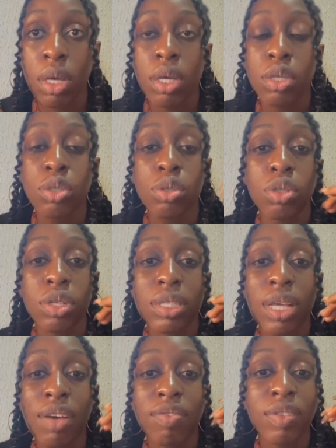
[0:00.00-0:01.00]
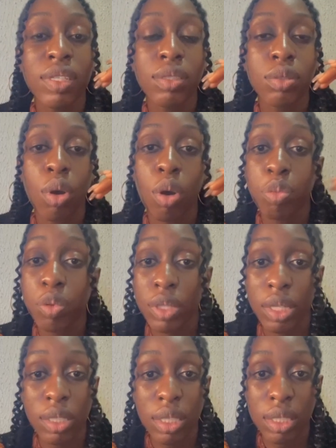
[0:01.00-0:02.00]
So just having
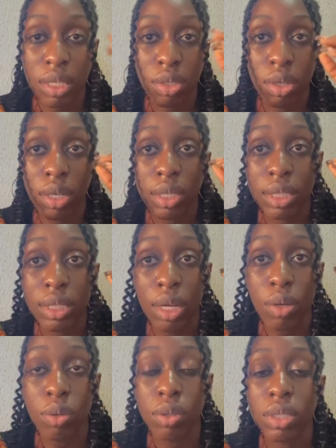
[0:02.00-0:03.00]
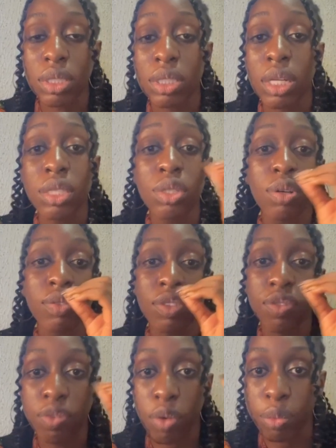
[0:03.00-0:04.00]
unprotected sexual intercourse in any of the
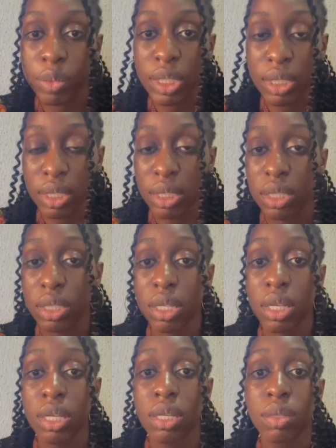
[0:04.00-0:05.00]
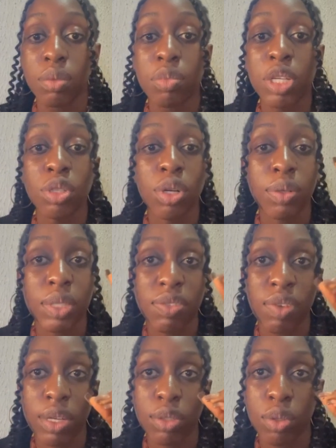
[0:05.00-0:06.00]
forms is a major risk
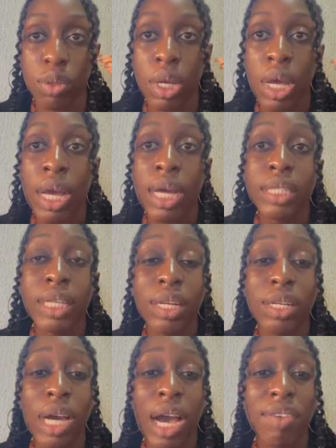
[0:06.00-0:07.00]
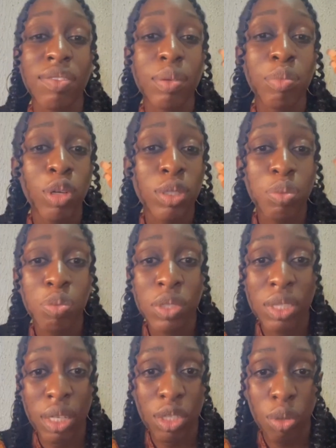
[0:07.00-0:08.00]
factor. Then having multiple
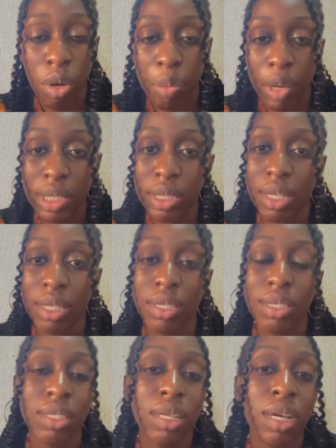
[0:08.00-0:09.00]
sexual partners,